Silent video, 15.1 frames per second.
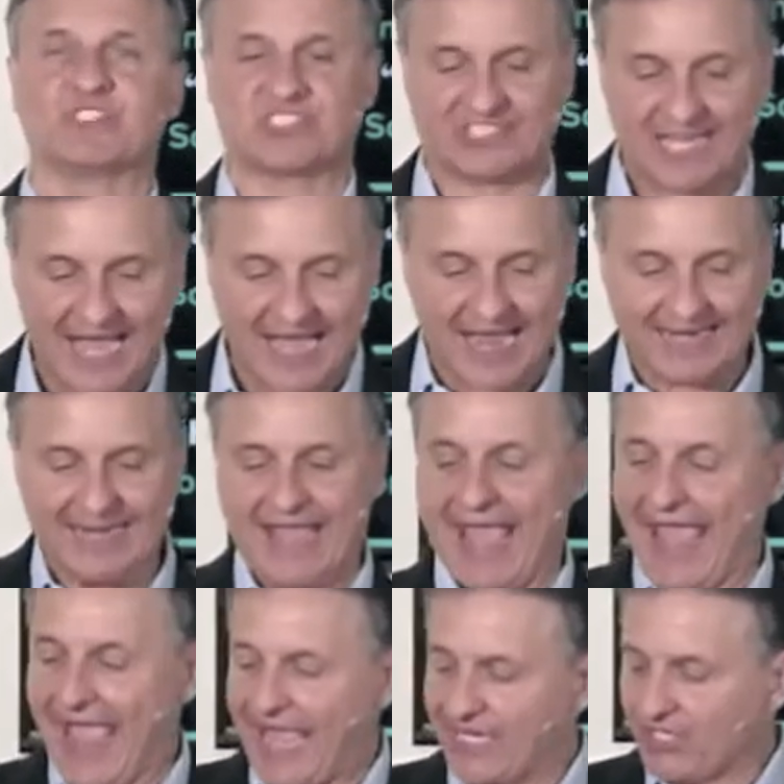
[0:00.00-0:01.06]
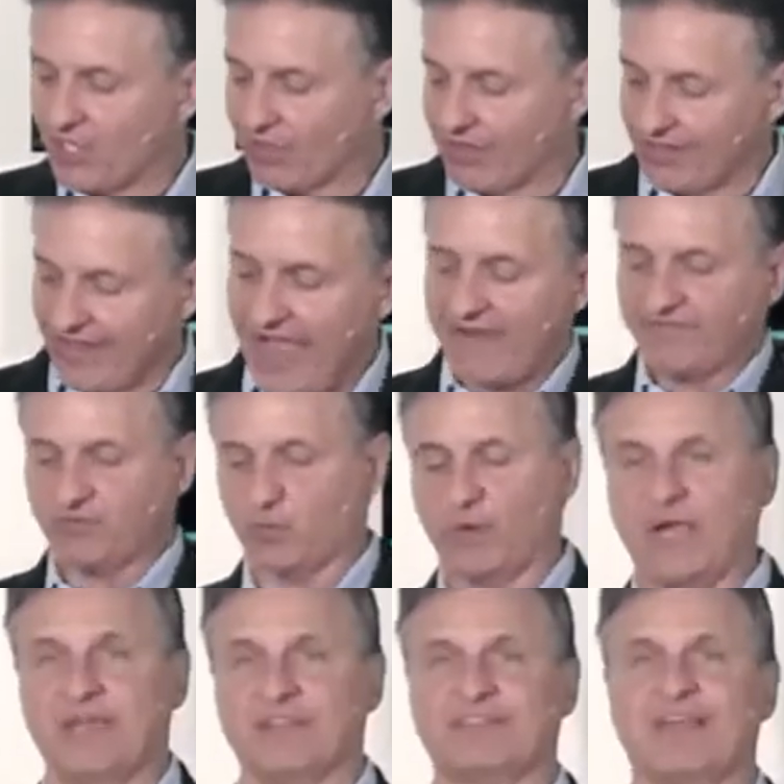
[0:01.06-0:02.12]
aside, and you're left
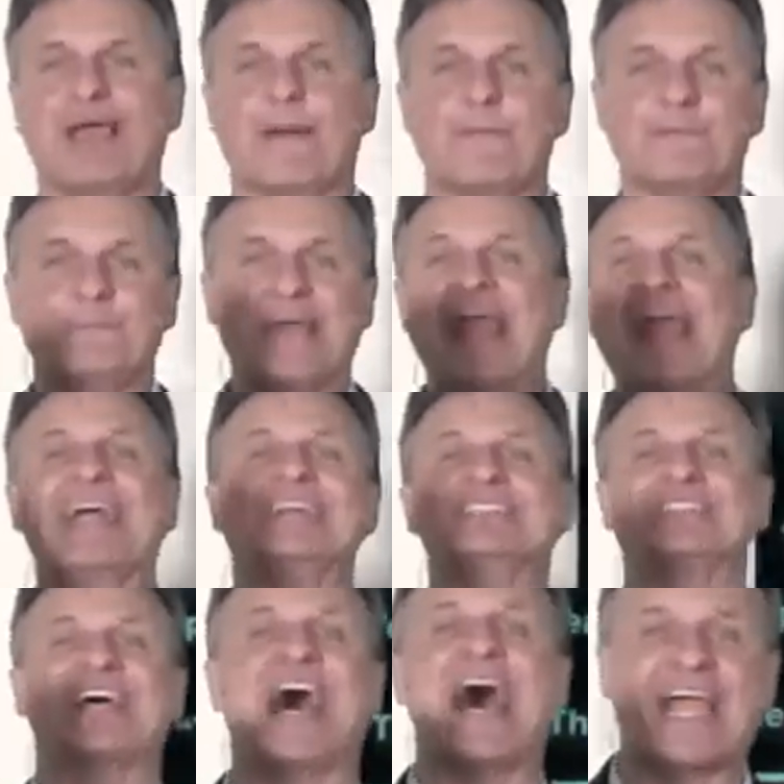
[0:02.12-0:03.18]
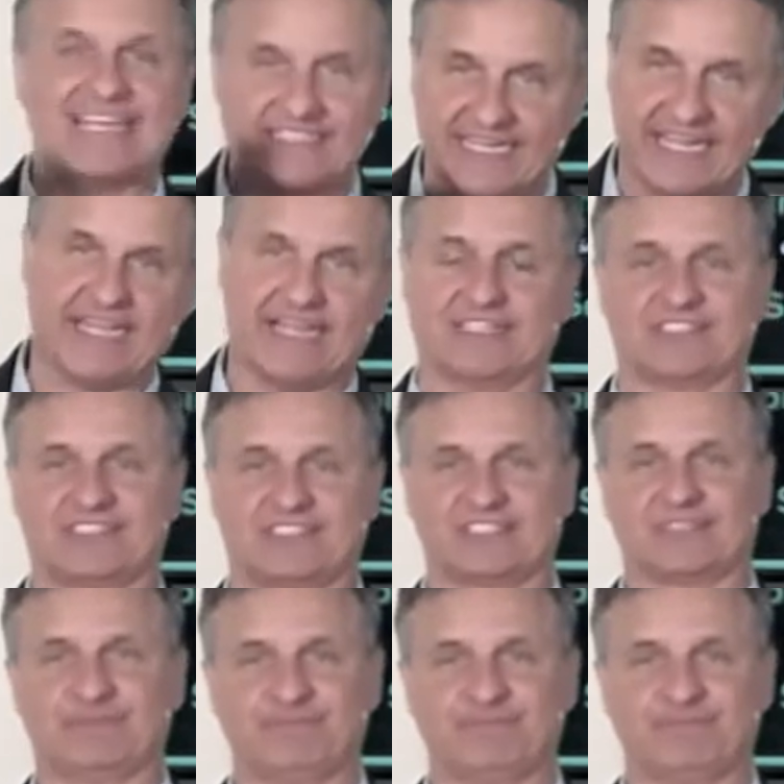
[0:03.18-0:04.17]
with man's ideas.